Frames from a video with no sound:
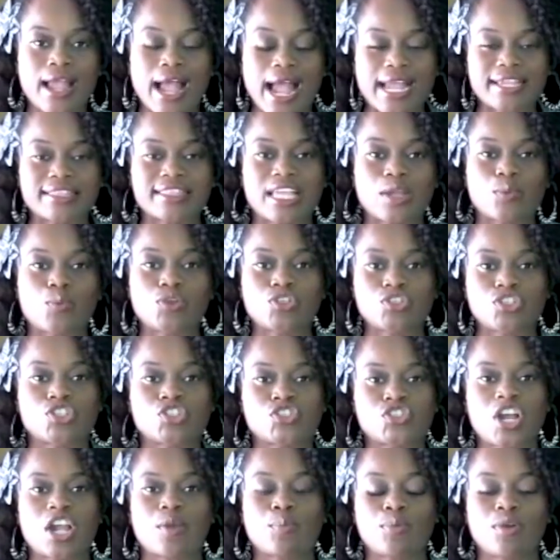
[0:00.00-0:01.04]
I think we
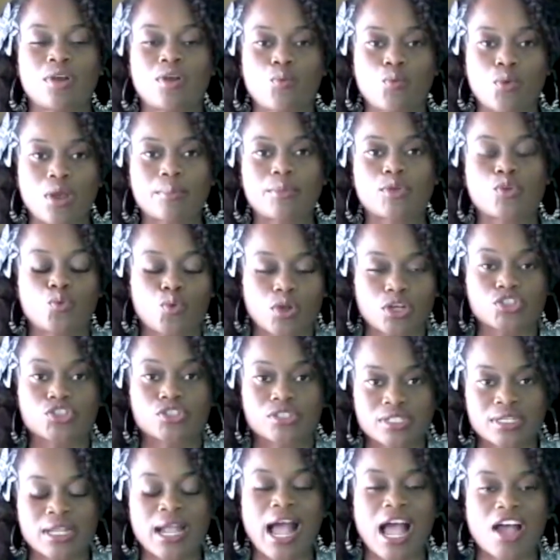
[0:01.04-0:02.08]
should start putting women who are
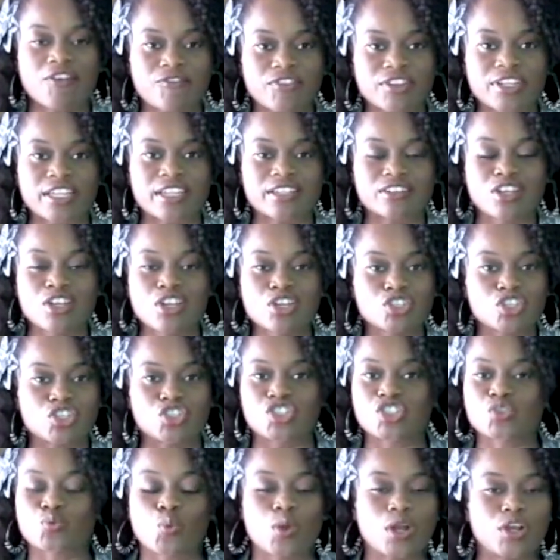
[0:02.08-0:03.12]
just confident to
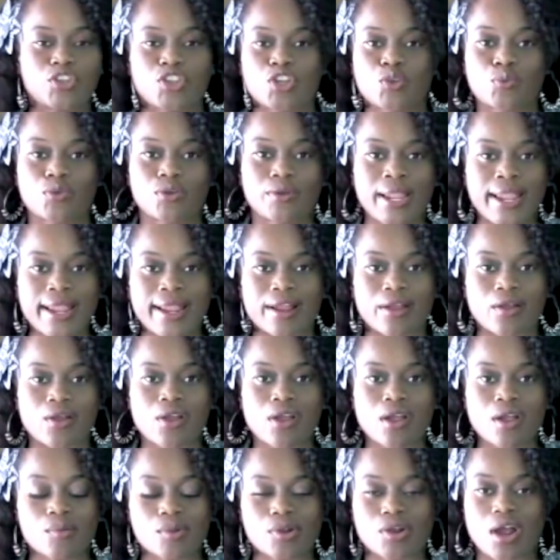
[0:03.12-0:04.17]
just wear their real hair,
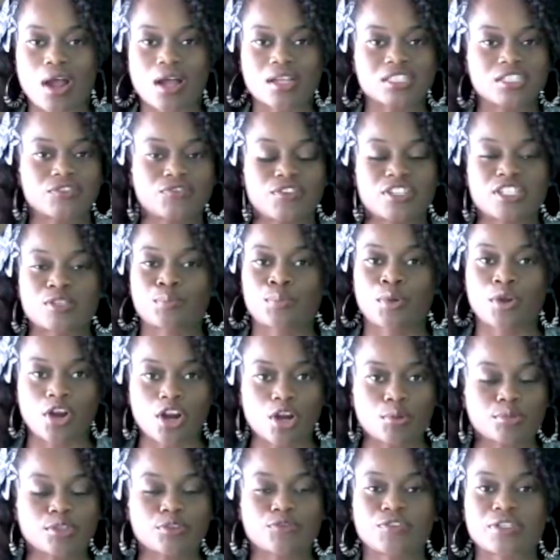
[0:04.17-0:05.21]
regardless if it's
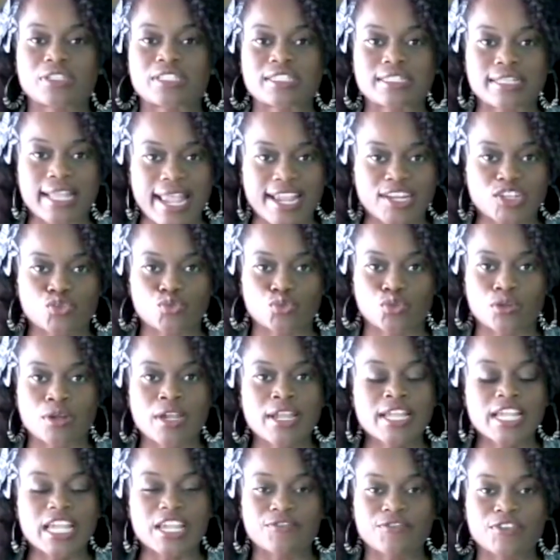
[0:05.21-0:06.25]
permed or if it's natural.
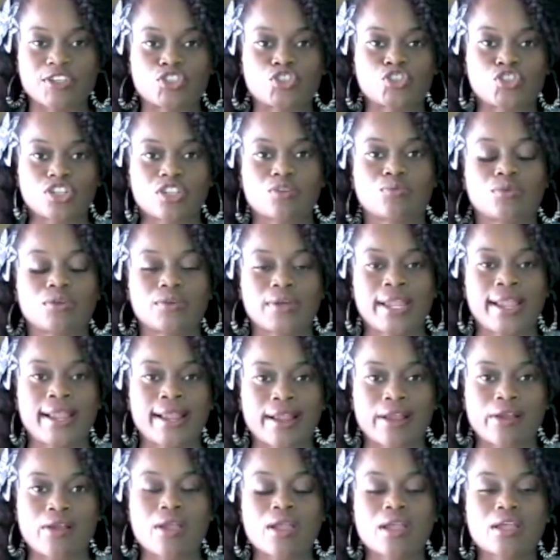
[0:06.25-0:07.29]
If it's your real
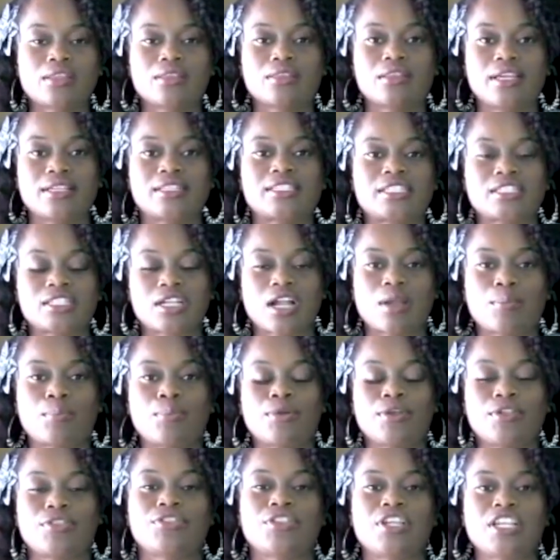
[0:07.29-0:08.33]
hair, let's
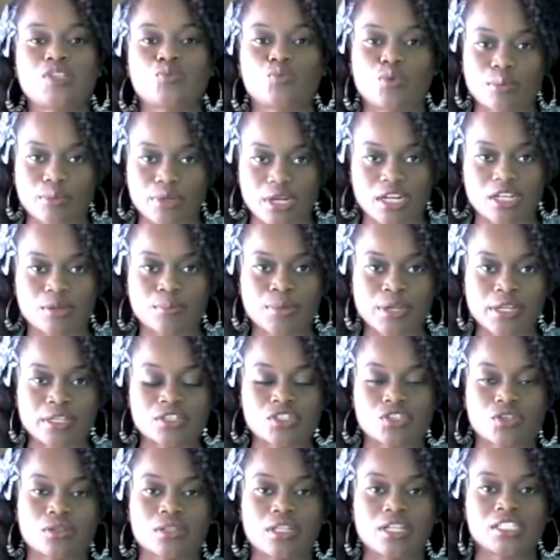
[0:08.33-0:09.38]
start putting these women on a
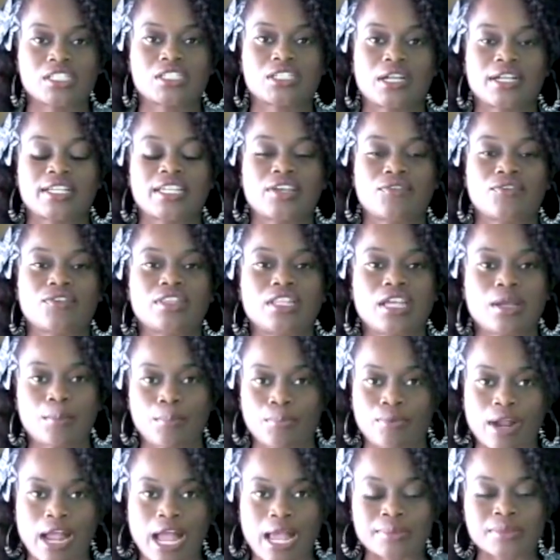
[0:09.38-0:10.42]
pedestal. Let's start giving
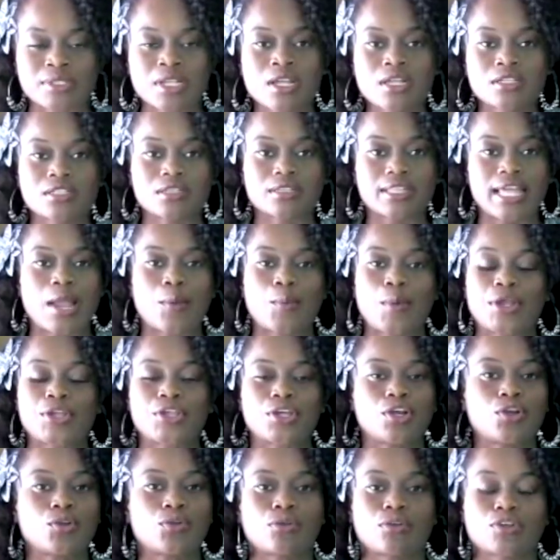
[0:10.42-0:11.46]
them props so that way
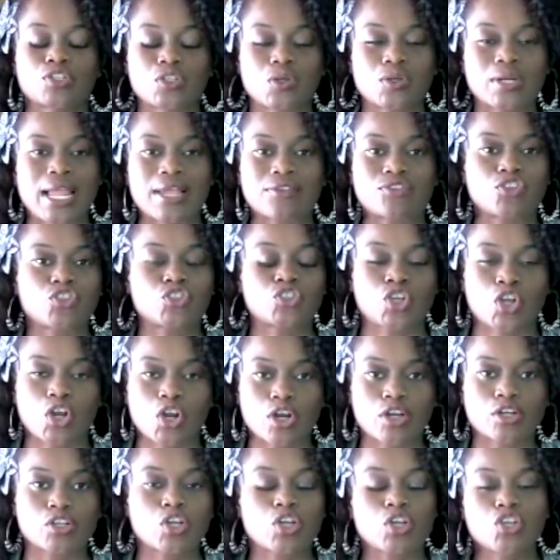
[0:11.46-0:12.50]
young girls don't have to
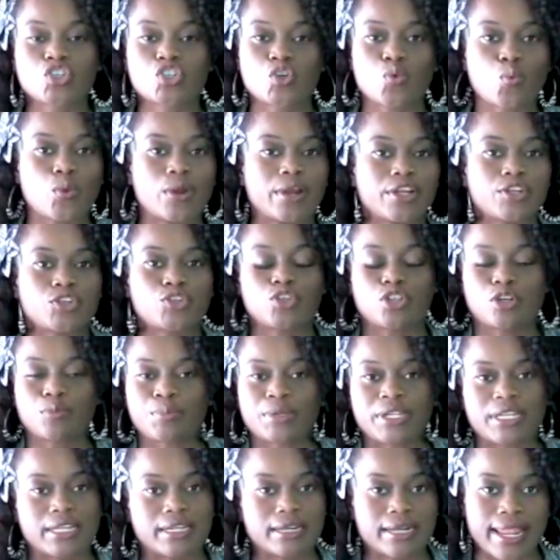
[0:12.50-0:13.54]
turn to wearing
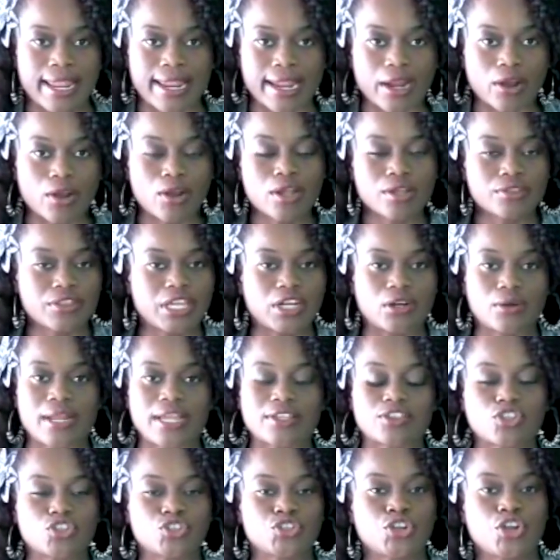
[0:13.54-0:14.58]
European hair. They don't
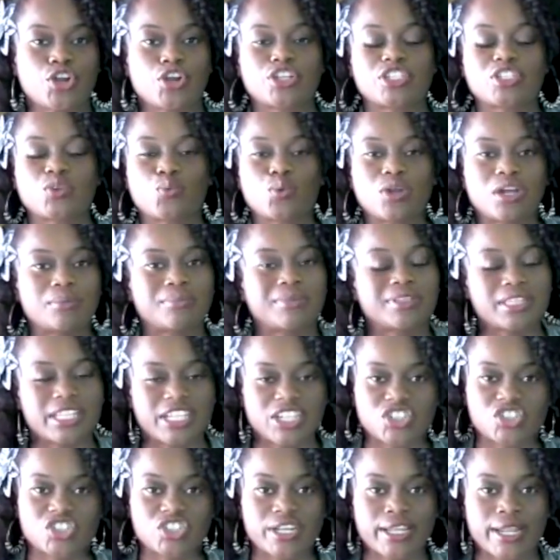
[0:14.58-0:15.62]
have to turn to wearing
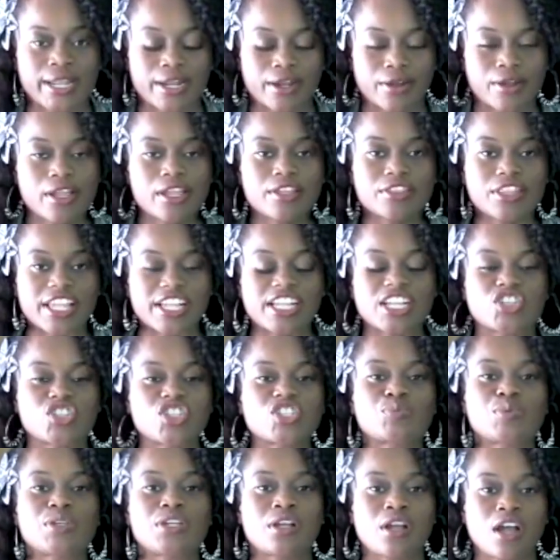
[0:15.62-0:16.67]
Malaysian hair. They can
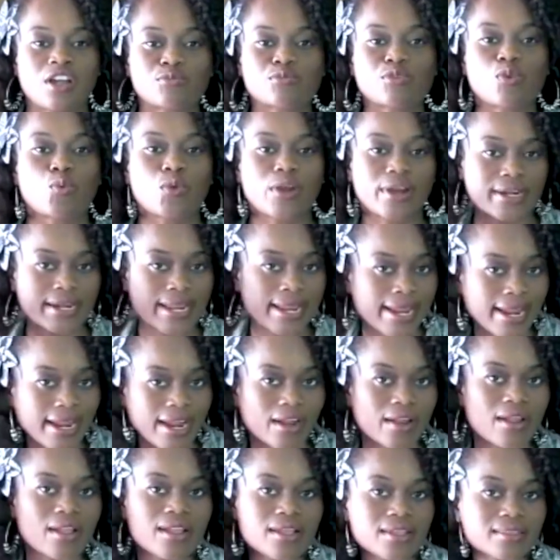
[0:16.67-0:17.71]
just be comfortable wearing
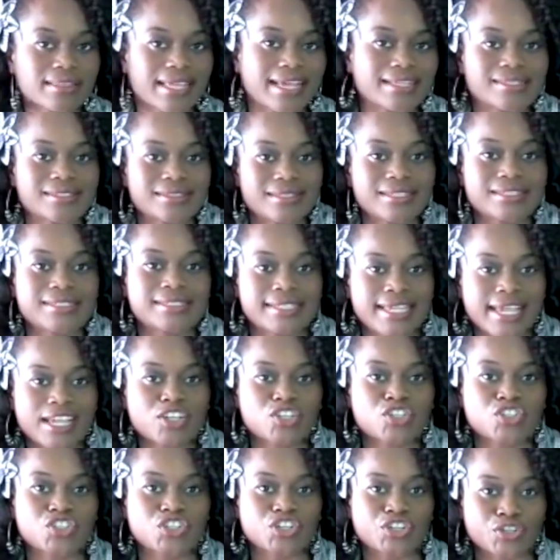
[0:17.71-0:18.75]
hair that's this
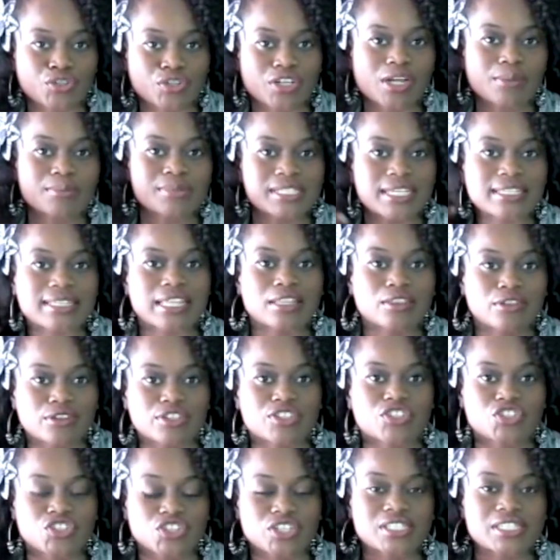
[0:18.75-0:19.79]
texture. You know what I'm saying? That
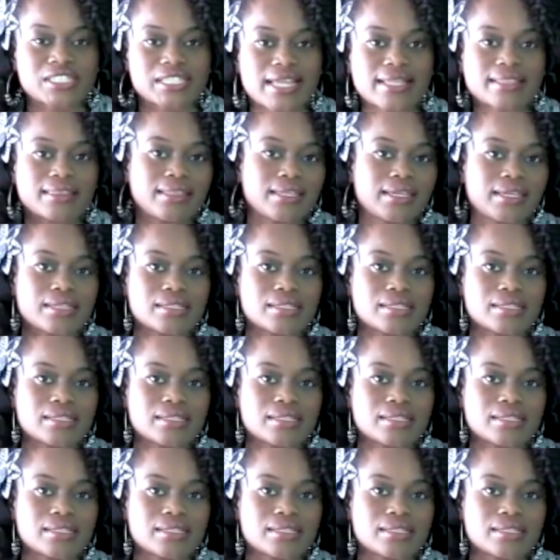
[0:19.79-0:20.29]
looks just like